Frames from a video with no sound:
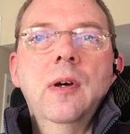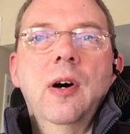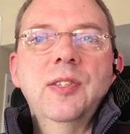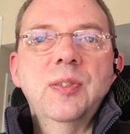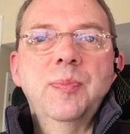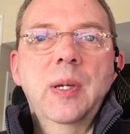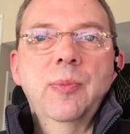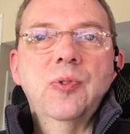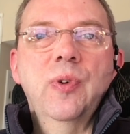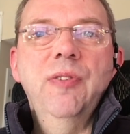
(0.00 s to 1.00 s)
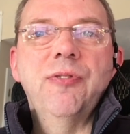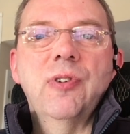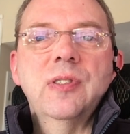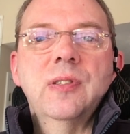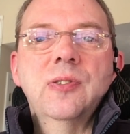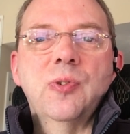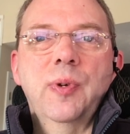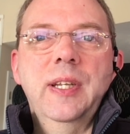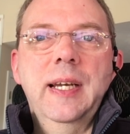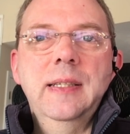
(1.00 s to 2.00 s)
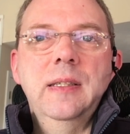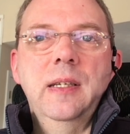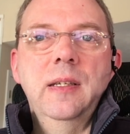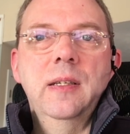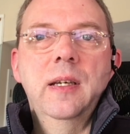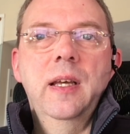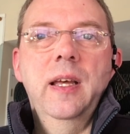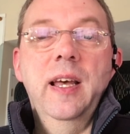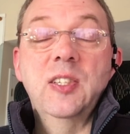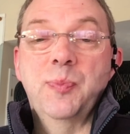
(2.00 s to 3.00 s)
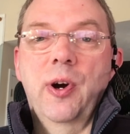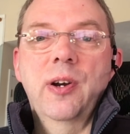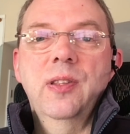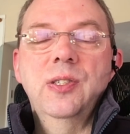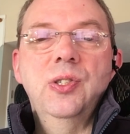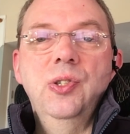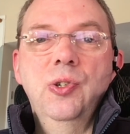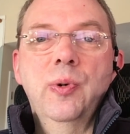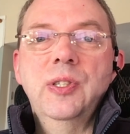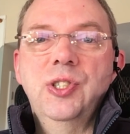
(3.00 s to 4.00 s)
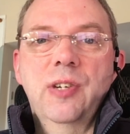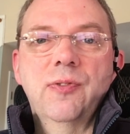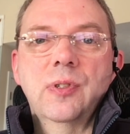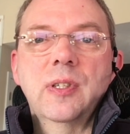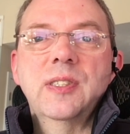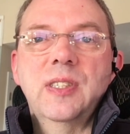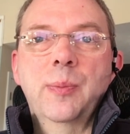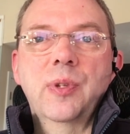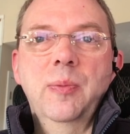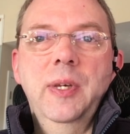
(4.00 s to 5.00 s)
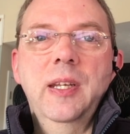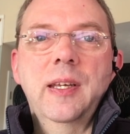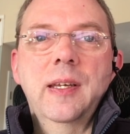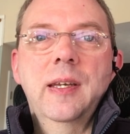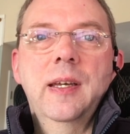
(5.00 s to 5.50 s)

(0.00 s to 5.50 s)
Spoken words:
on September 21st, 2019, as part of this UN General Assembly meeting,